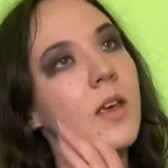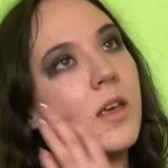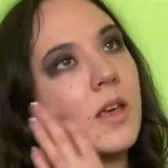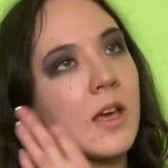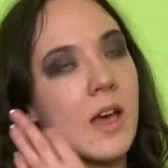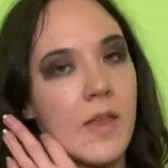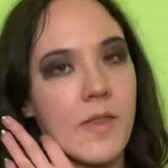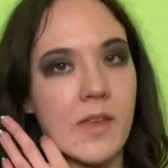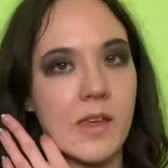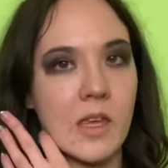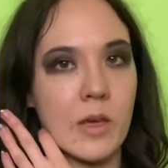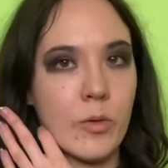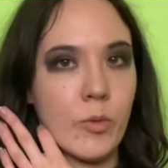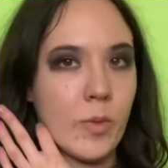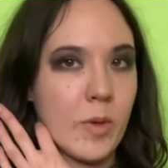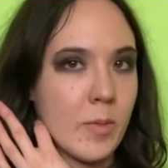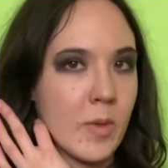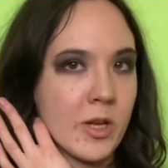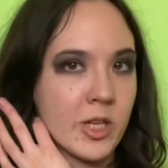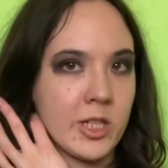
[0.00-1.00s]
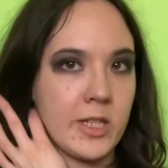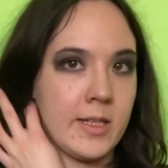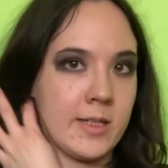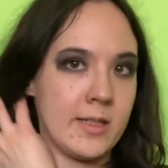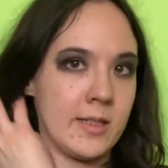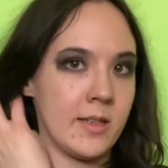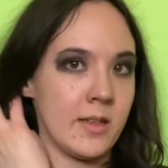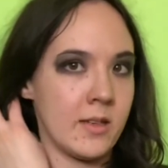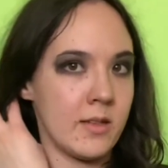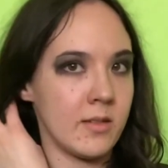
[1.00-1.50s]
I think it will be much
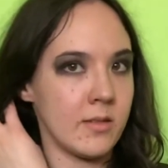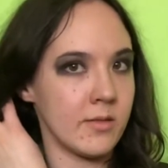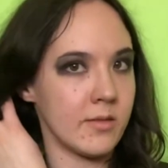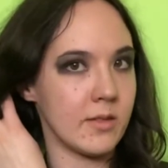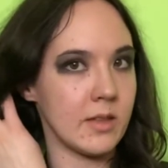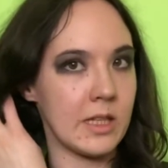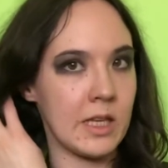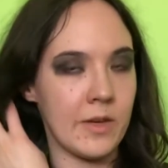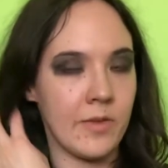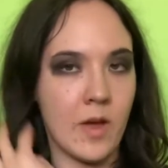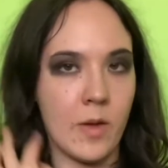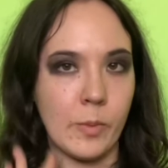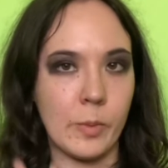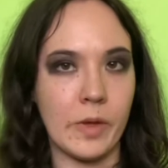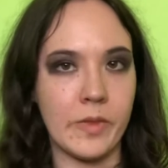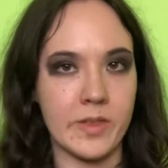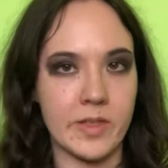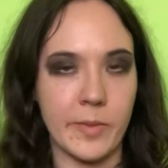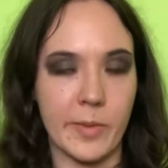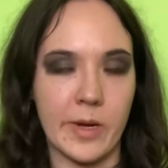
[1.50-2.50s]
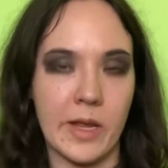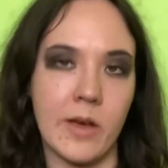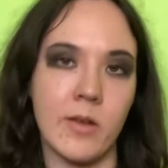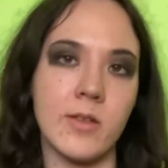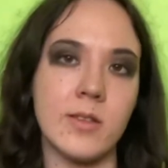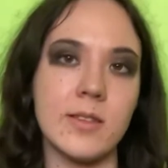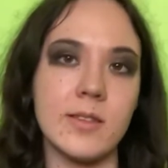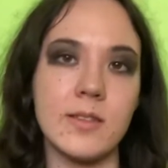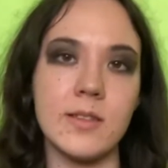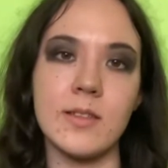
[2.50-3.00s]
easier if I'm with someone
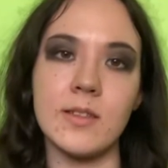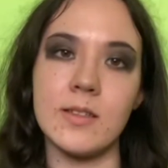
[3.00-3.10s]
else,